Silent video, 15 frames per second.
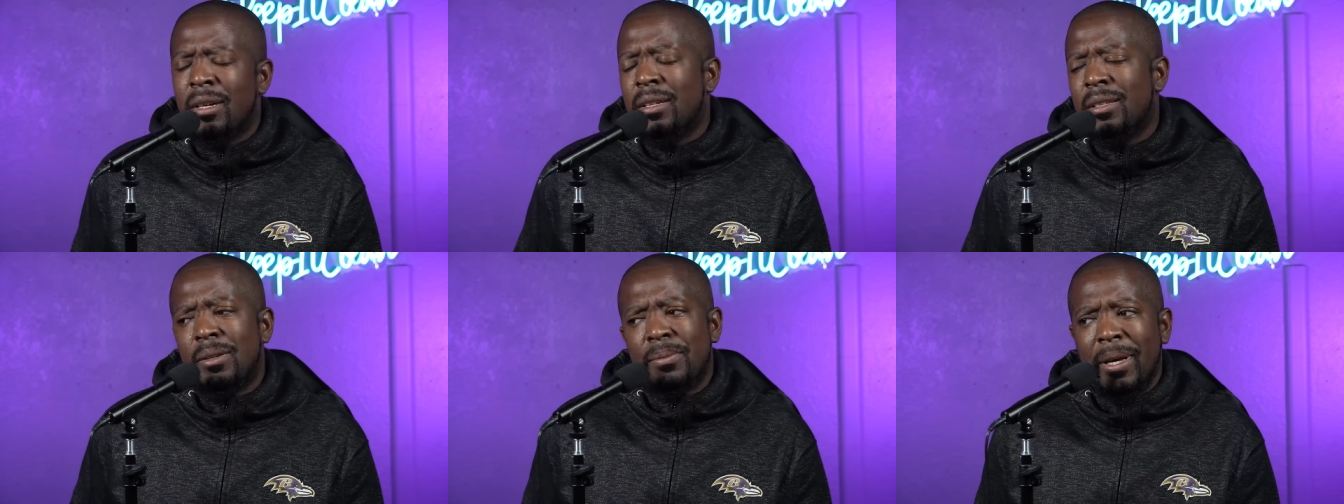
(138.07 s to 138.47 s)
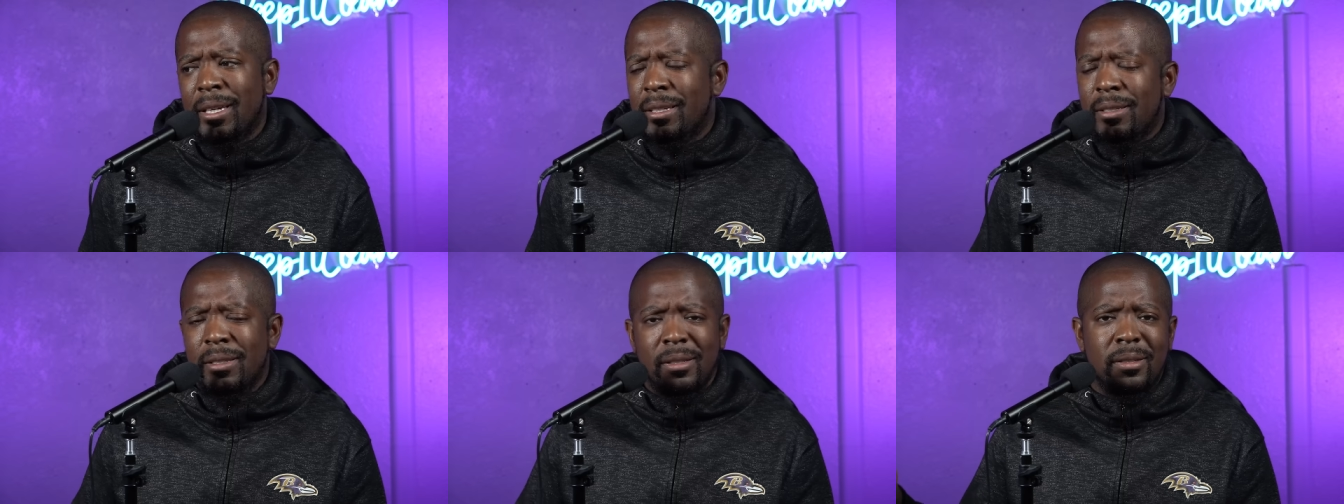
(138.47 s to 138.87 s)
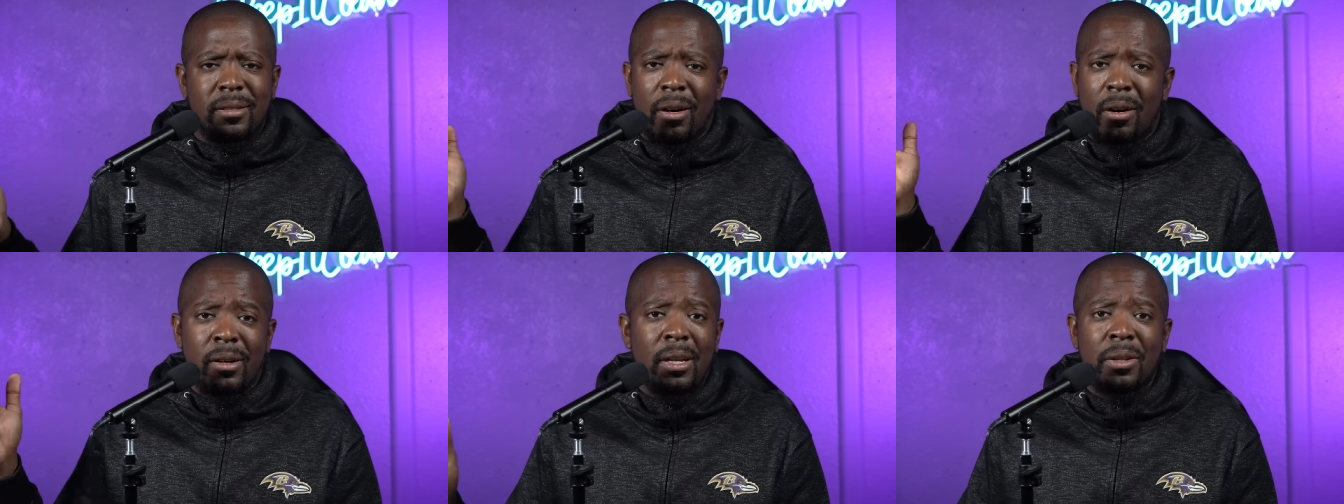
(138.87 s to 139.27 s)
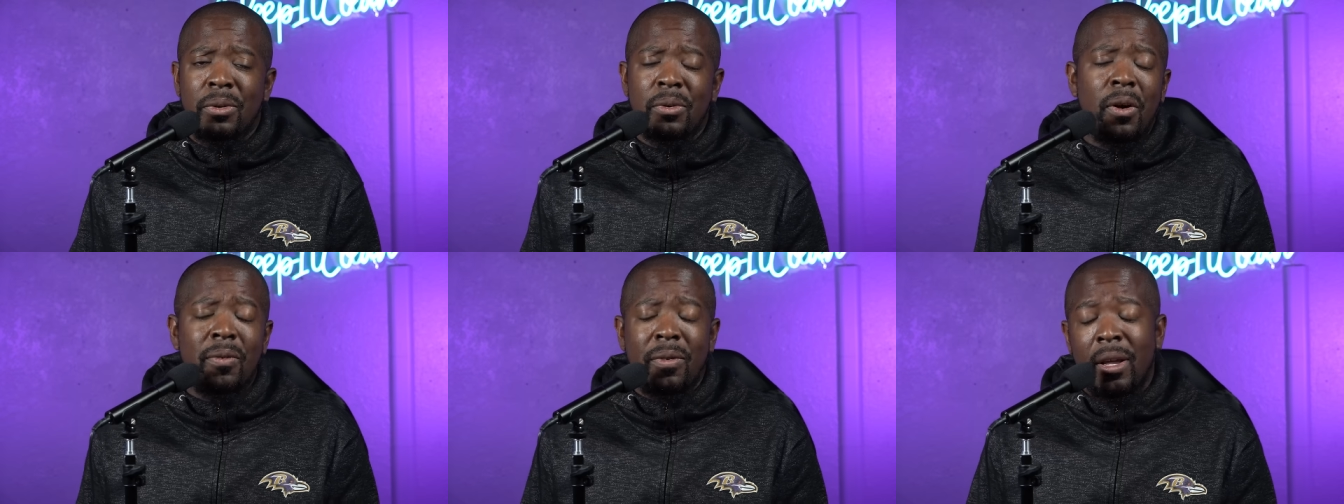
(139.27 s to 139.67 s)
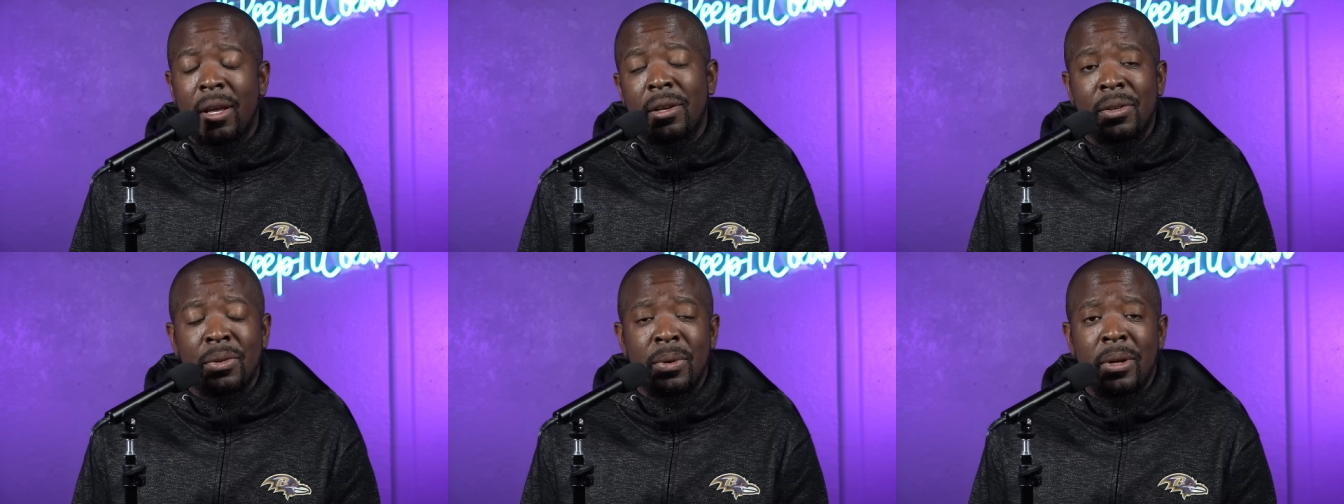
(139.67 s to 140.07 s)
The man just all they do over
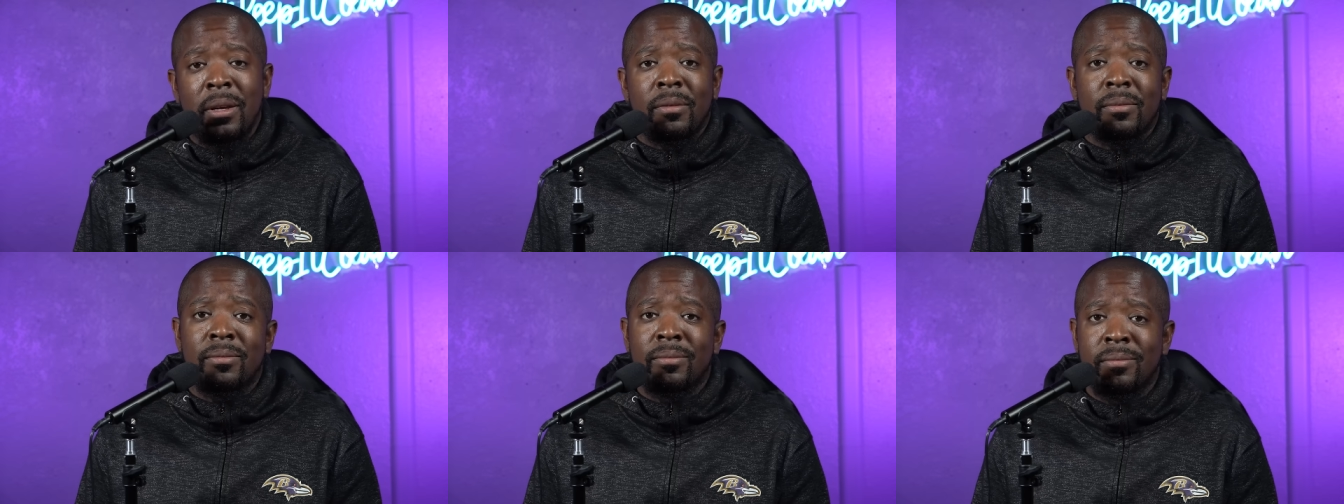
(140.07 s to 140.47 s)
there is win.